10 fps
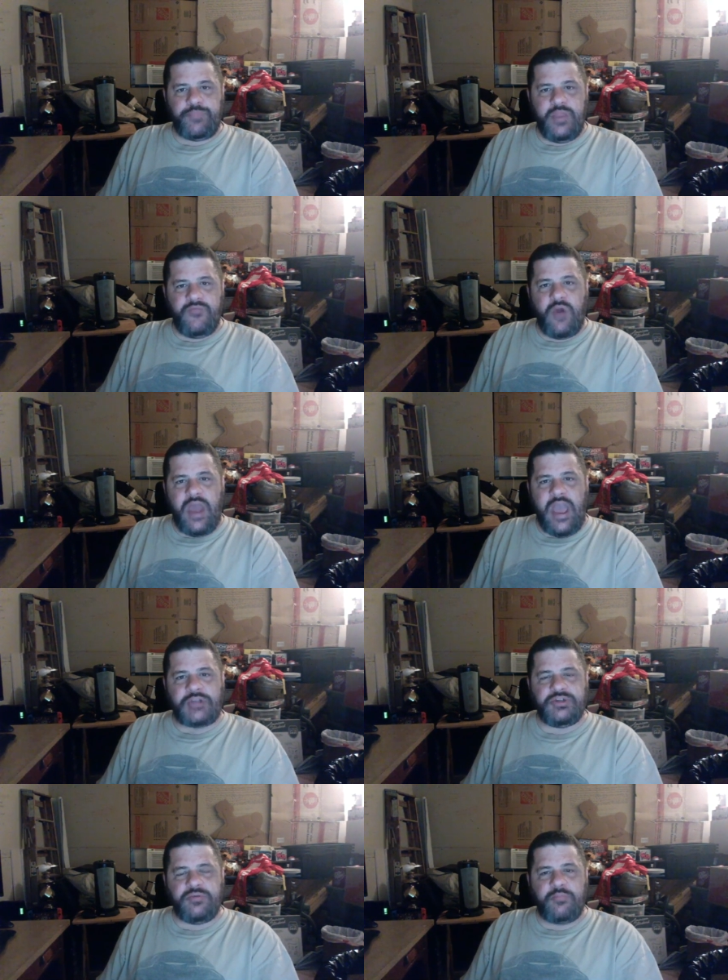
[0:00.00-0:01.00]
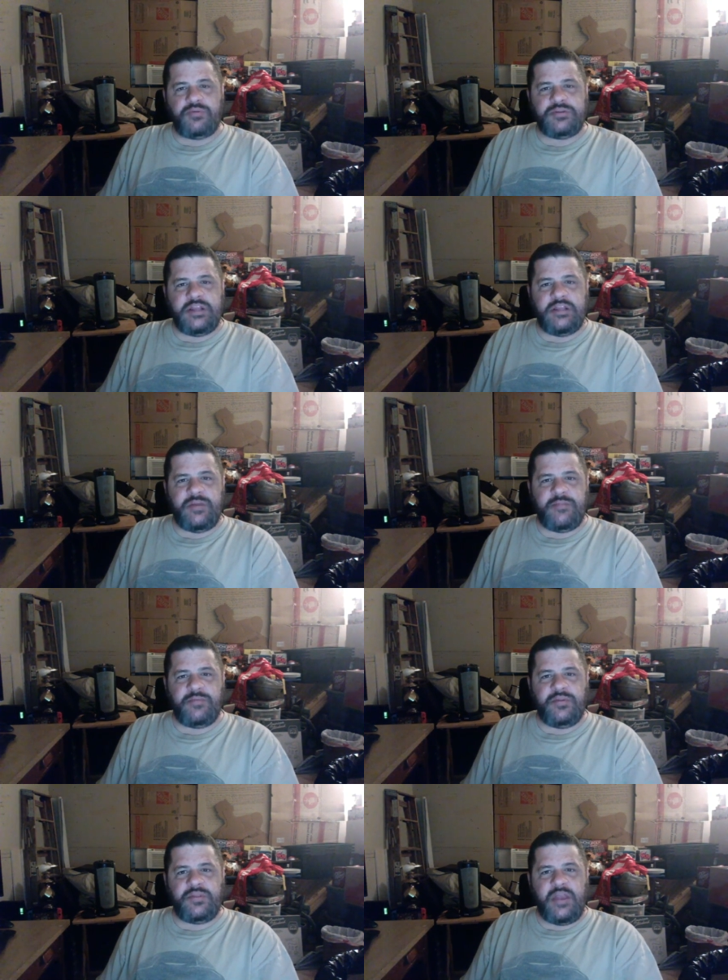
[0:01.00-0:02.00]
for actually representing the
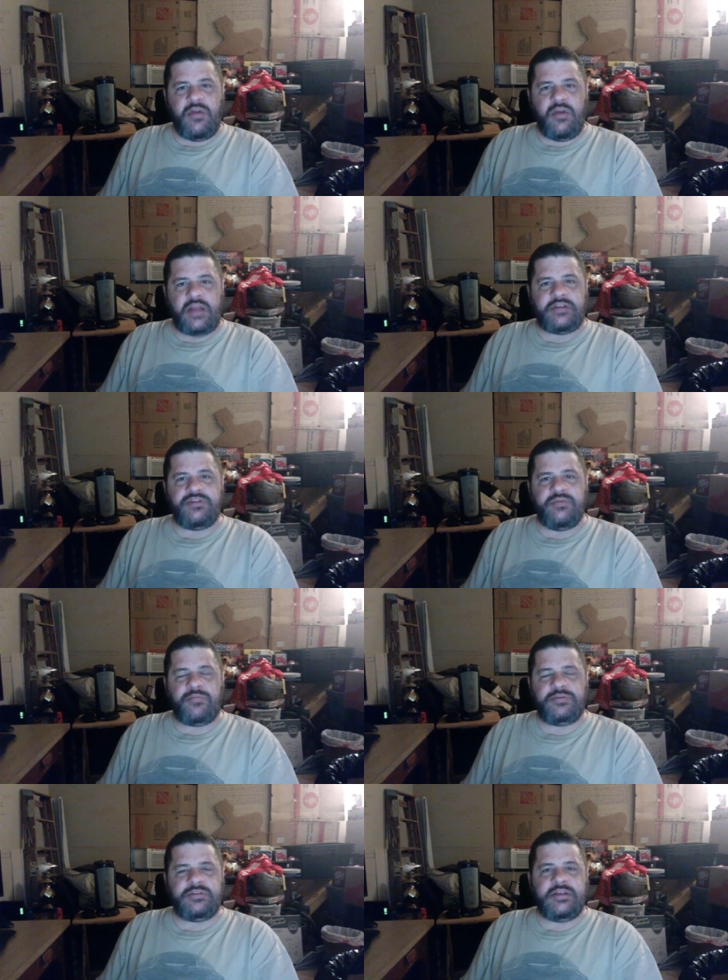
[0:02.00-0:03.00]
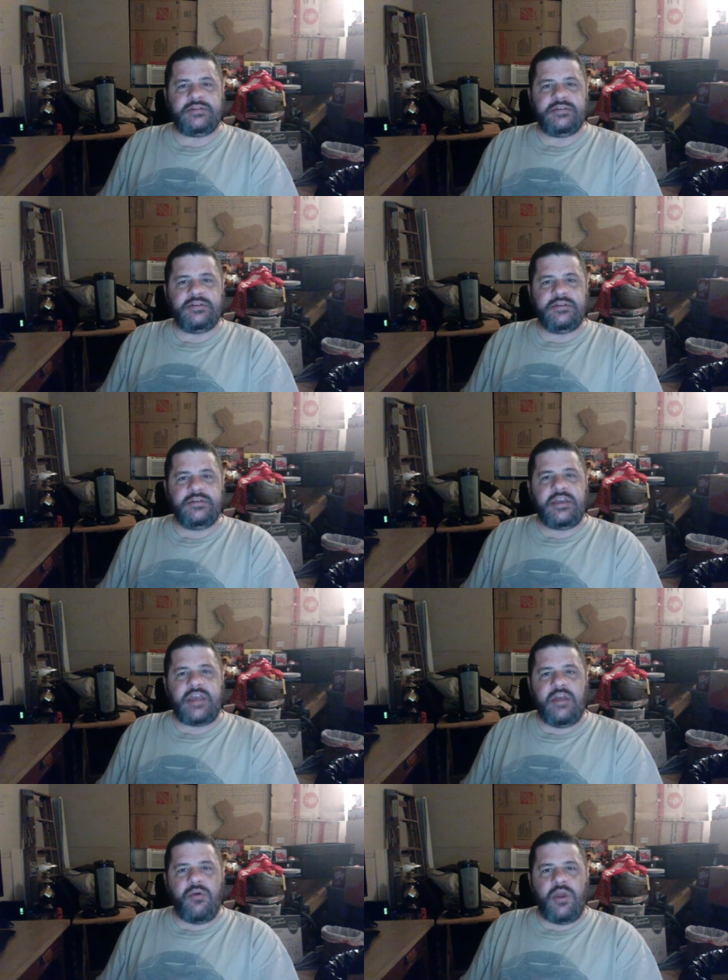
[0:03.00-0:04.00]
people that they are elected to represent. They
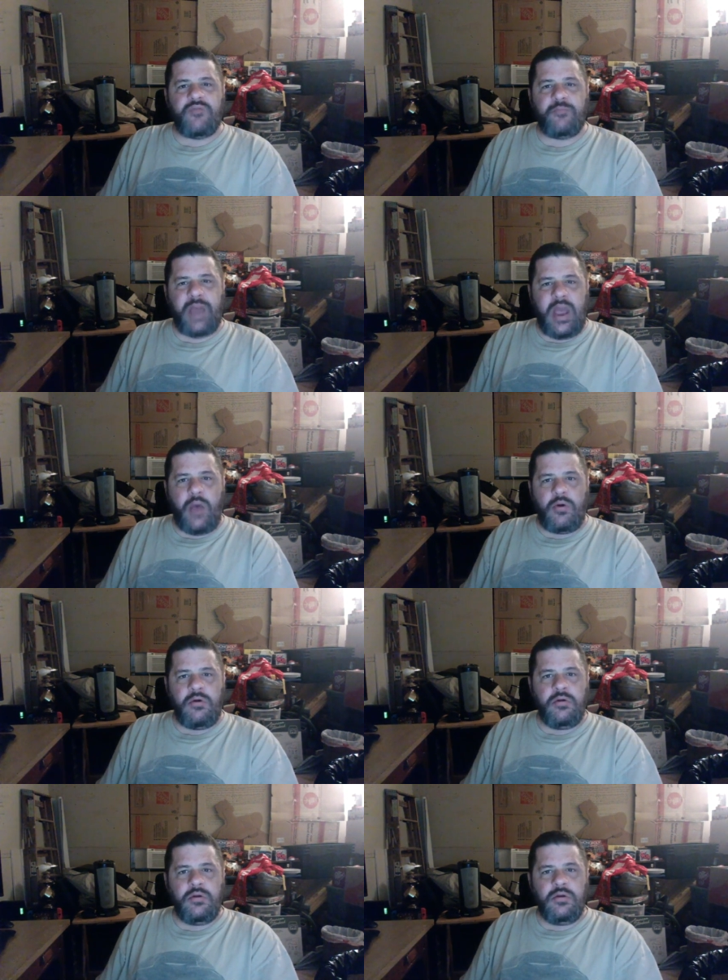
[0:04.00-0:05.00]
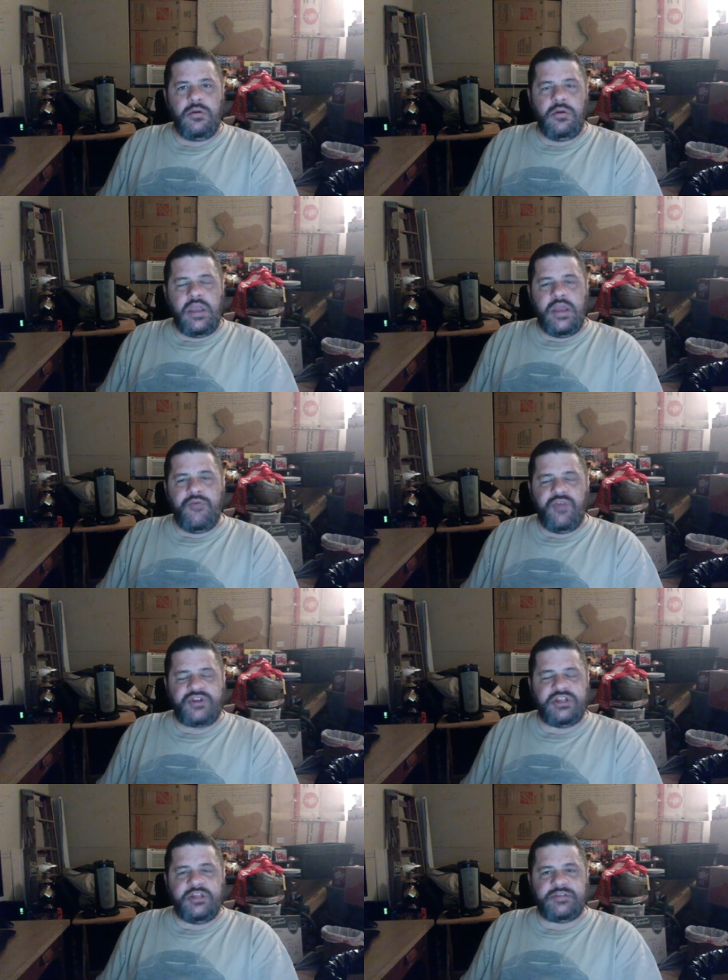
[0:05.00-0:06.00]
care only for power
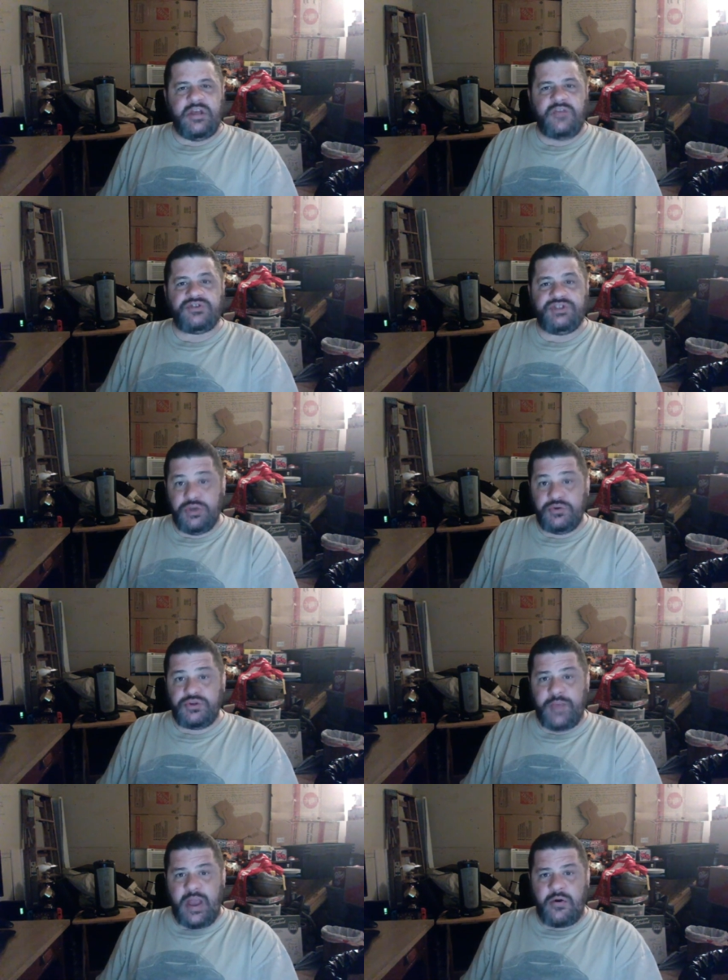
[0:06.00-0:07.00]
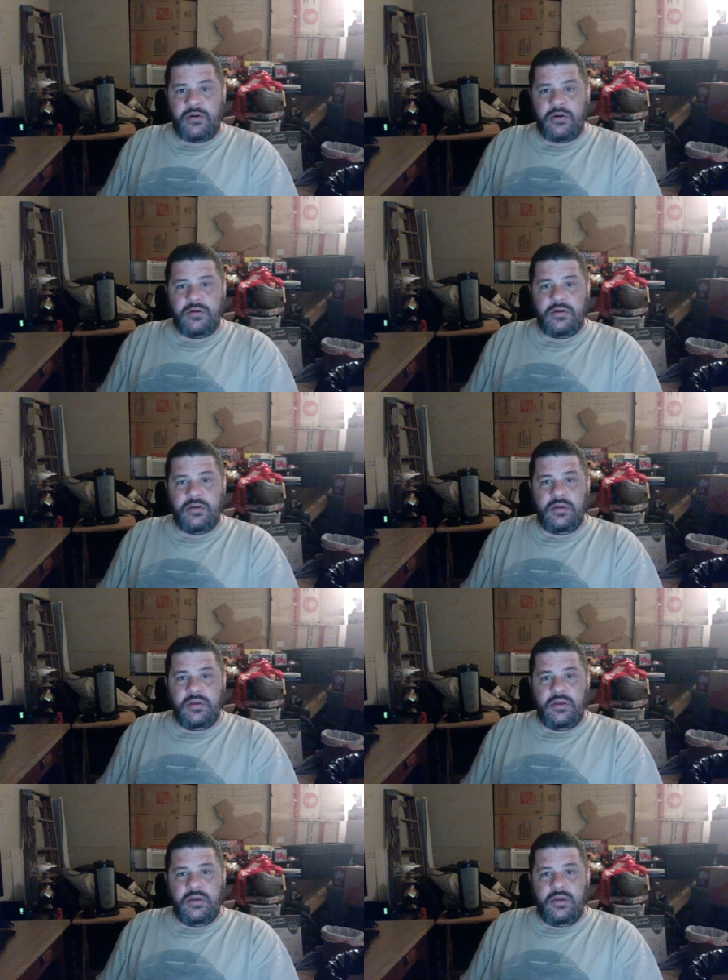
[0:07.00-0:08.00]
enriching themselves due to power
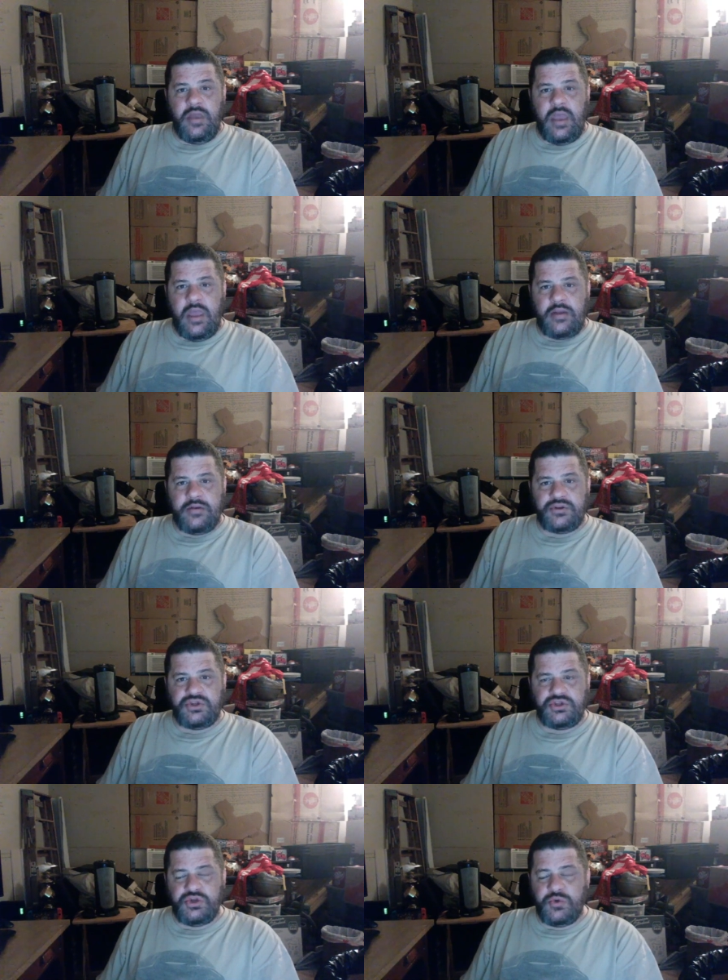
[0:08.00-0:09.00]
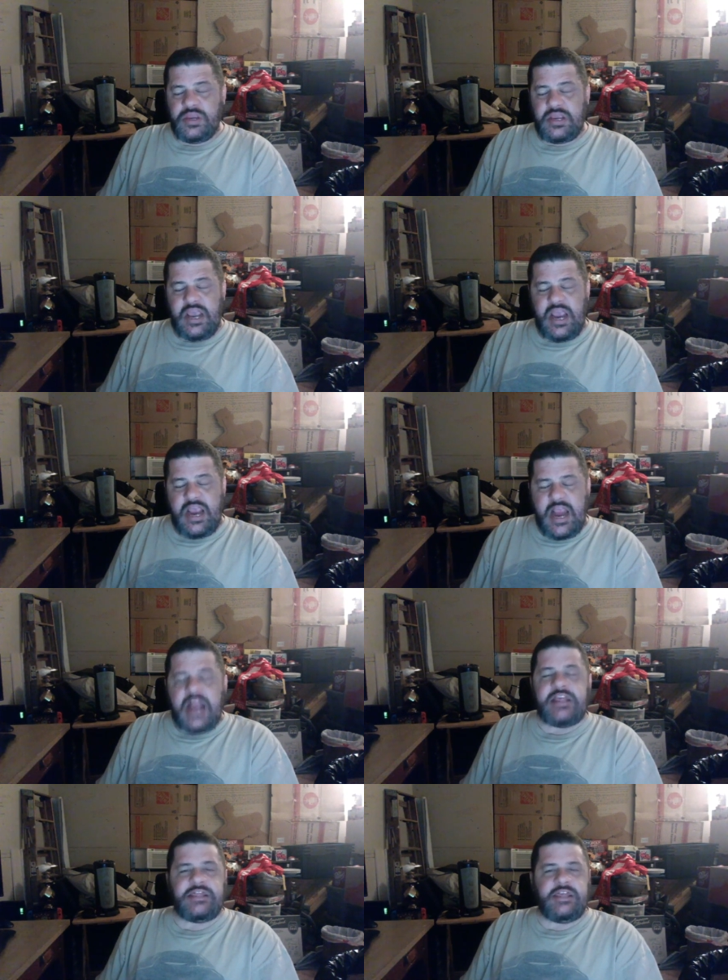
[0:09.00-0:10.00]
and doing
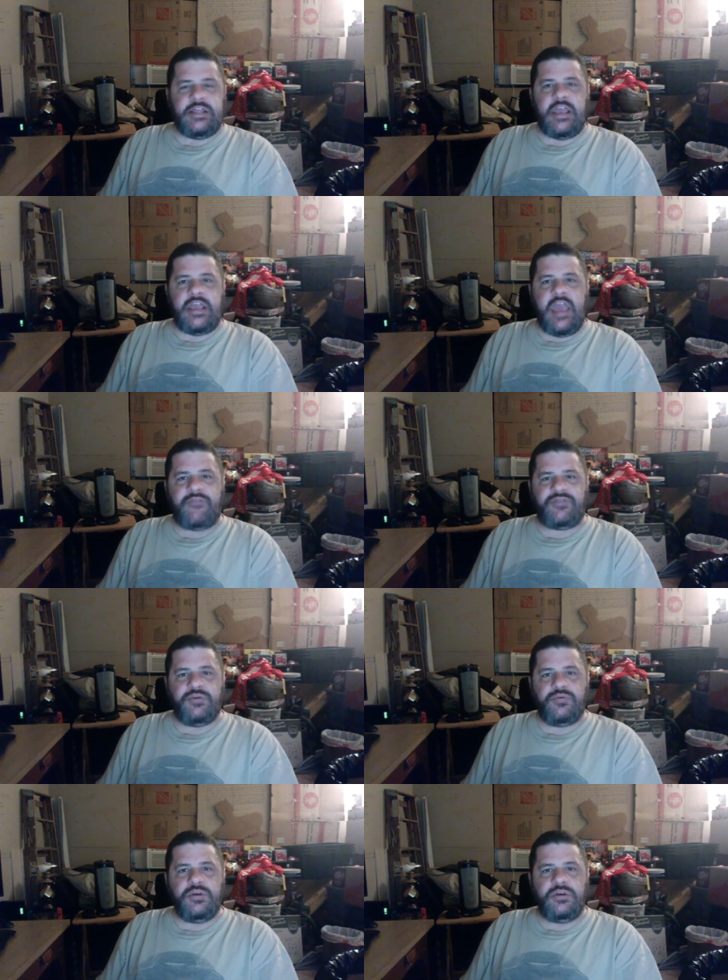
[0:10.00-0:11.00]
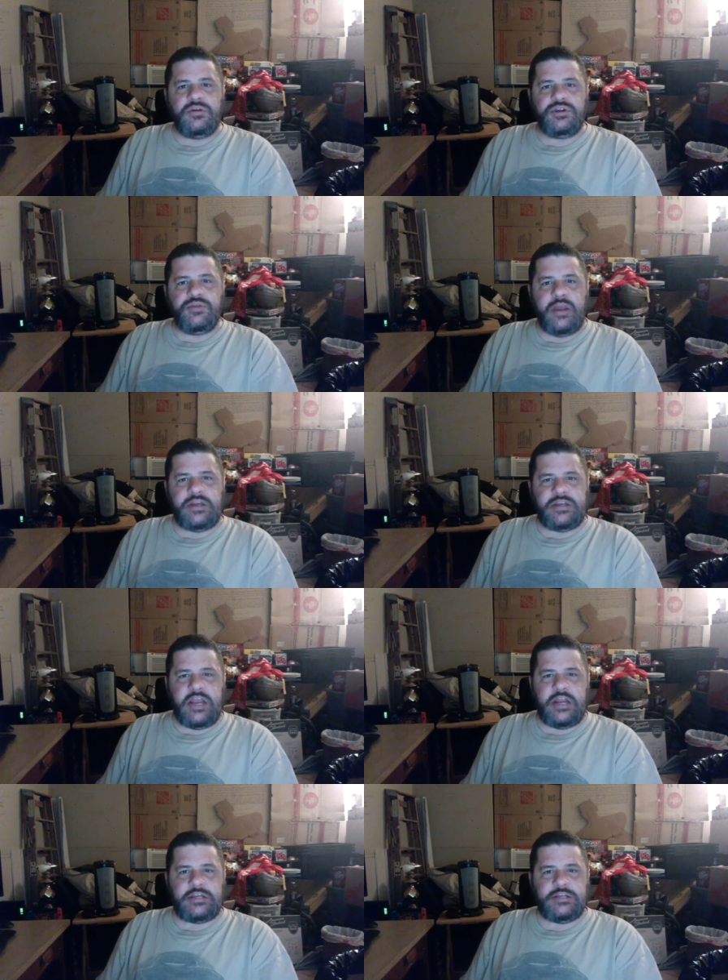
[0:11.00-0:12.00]
anything they have to to maintain
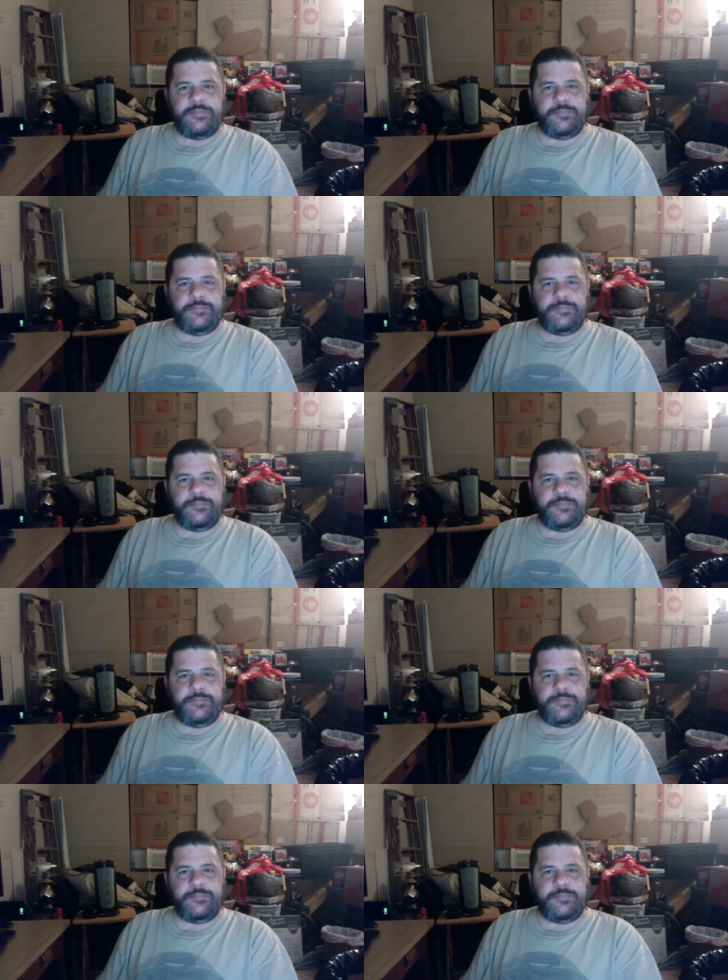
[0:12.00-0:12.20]
it.